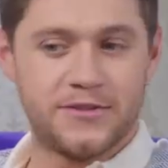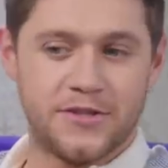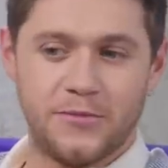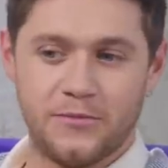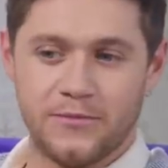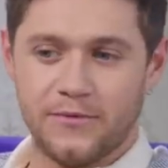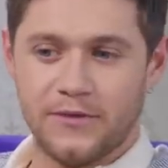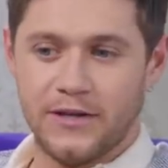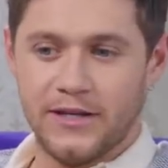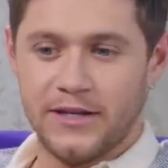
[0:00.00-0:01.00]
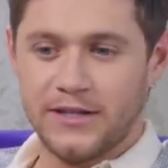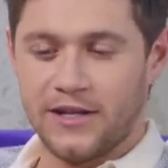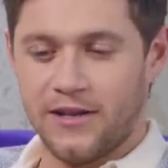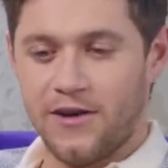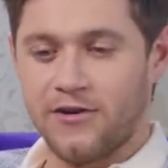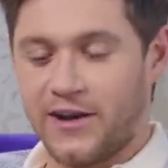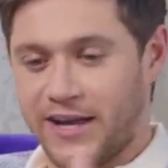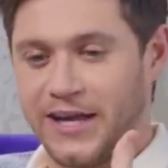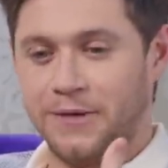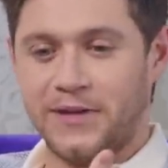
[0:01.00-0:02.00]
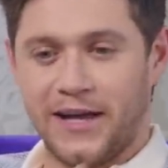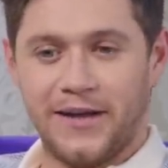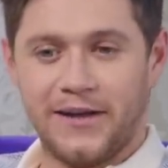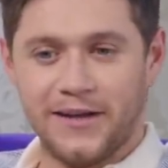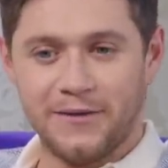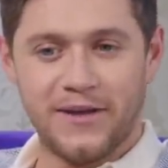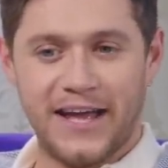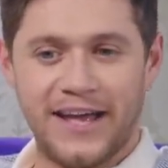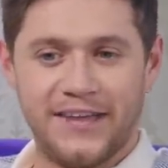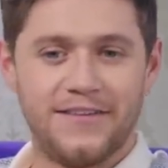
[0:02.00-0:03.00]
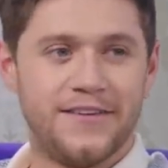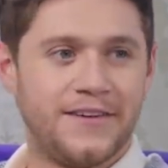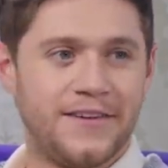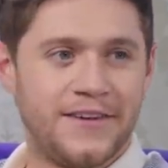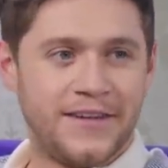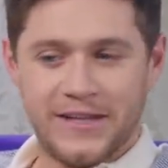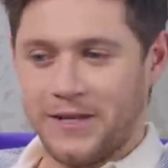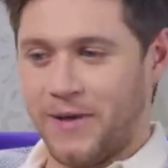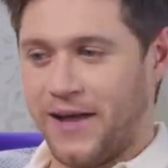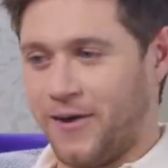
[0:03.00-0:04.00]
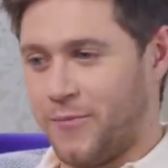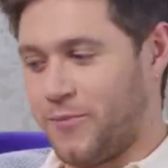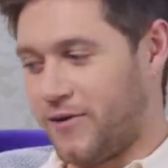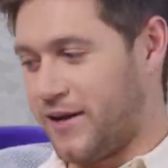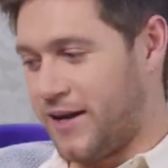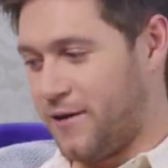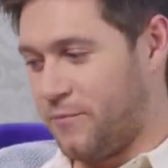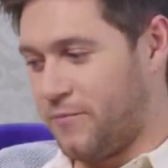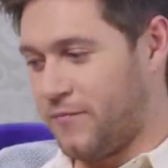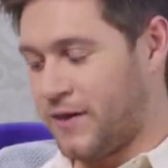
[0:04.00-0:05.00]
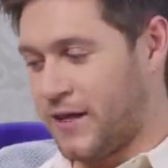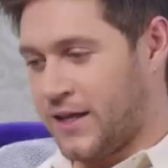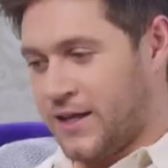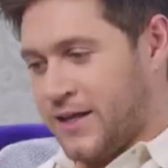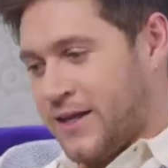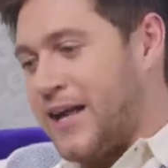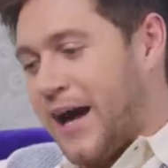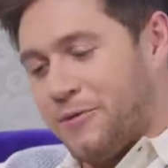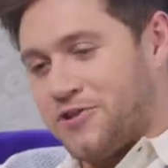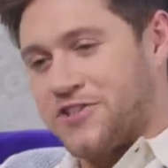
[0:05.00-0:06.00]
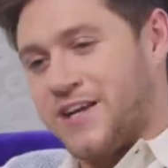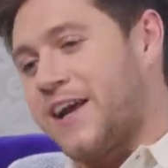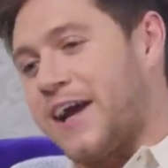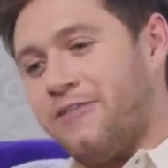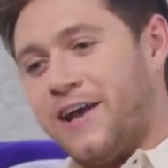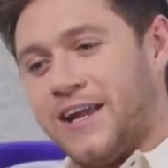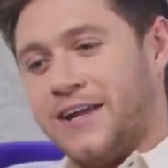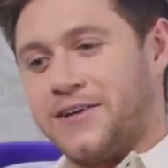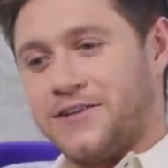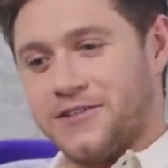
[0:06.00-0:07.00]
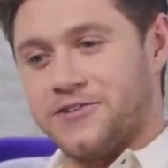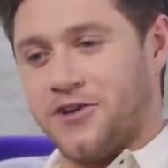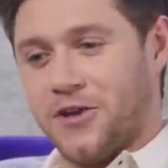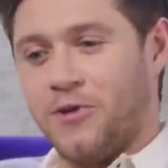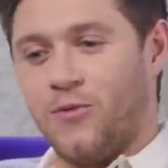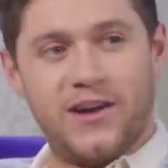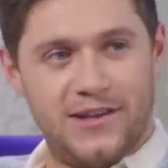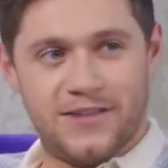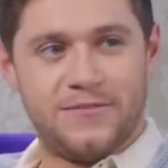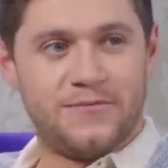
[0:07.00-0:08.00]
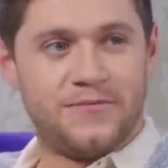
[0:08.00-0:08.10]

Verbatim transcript: So the longer I can keep that in my head, the better. But um, yeah, I would just say get ready because it's going to be wild.